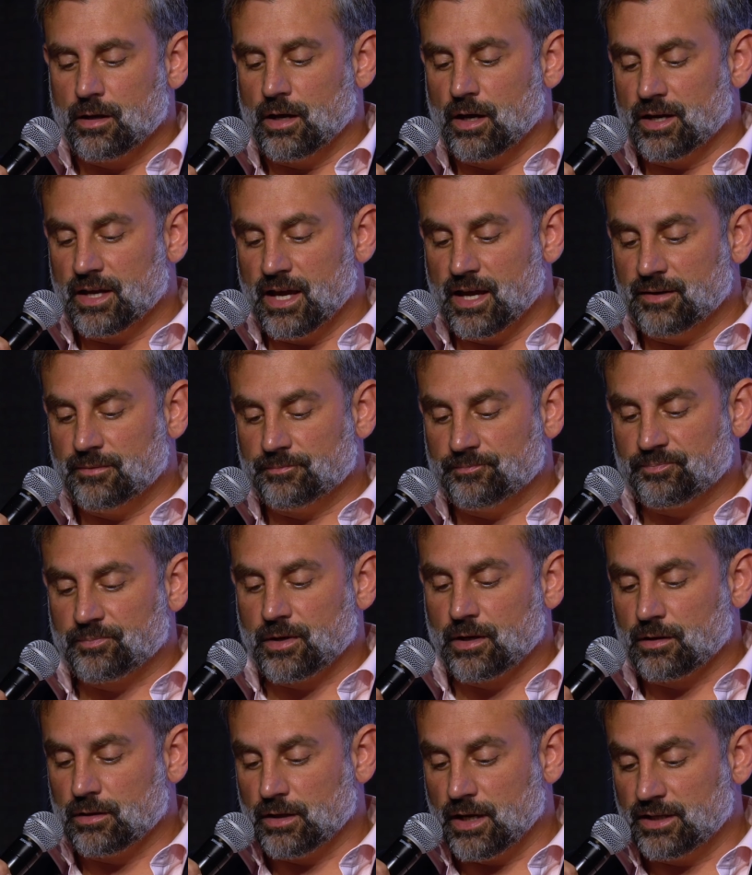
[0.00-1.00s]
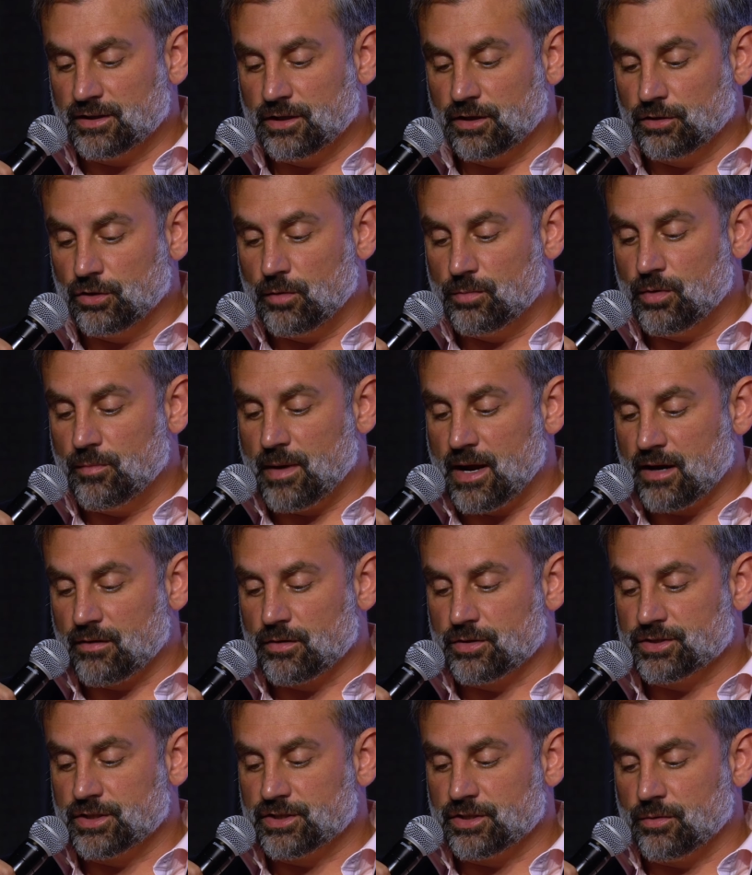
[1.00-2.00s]
Again, like the global
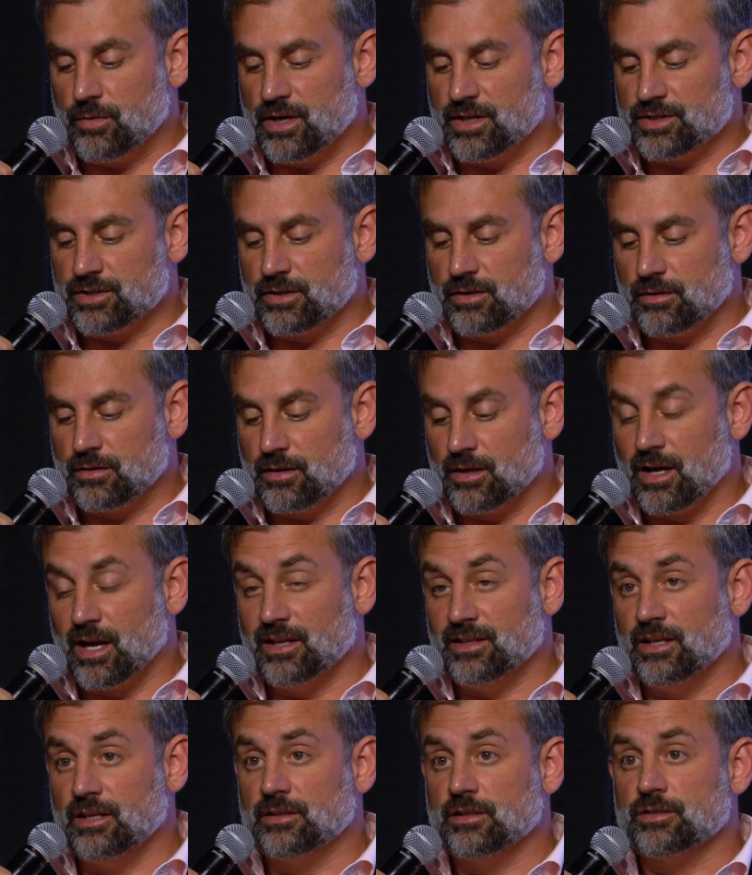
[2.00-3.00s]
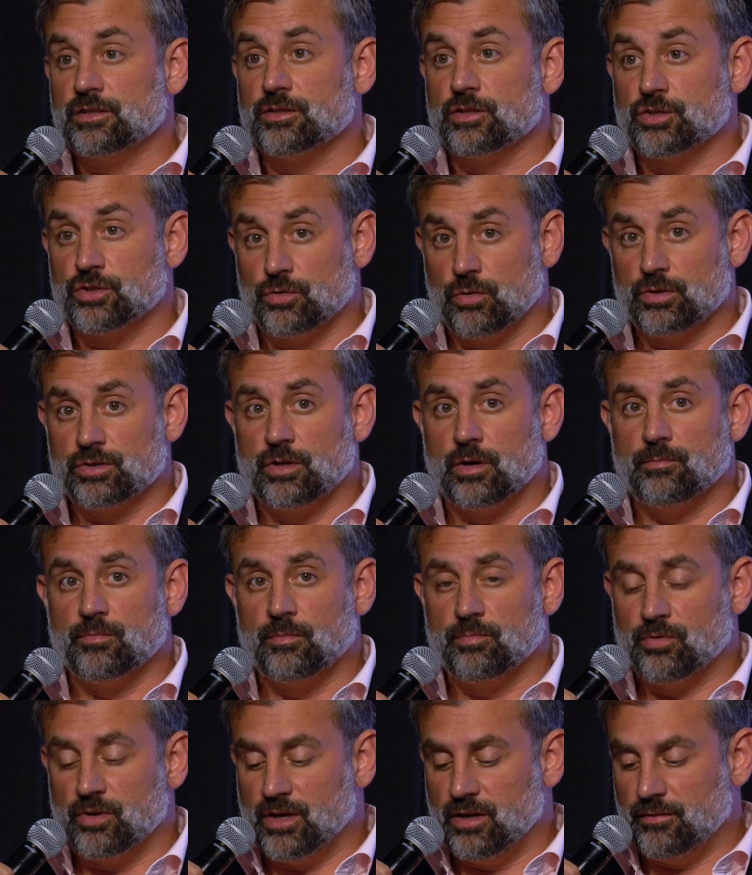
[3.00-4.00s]
macro situation, I think this is a short-term
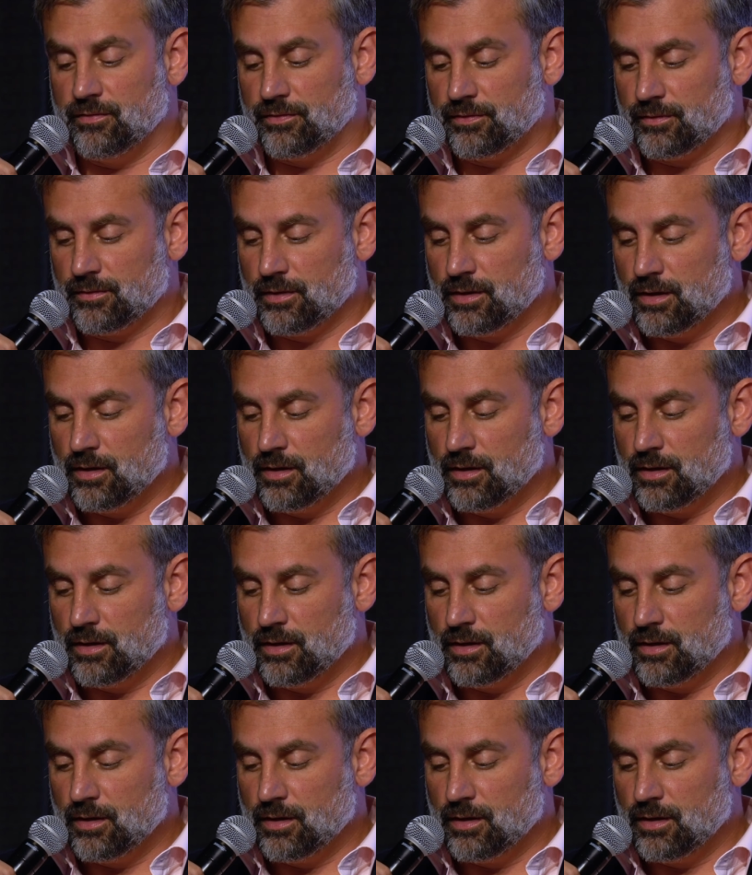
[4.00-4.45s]
reprieve.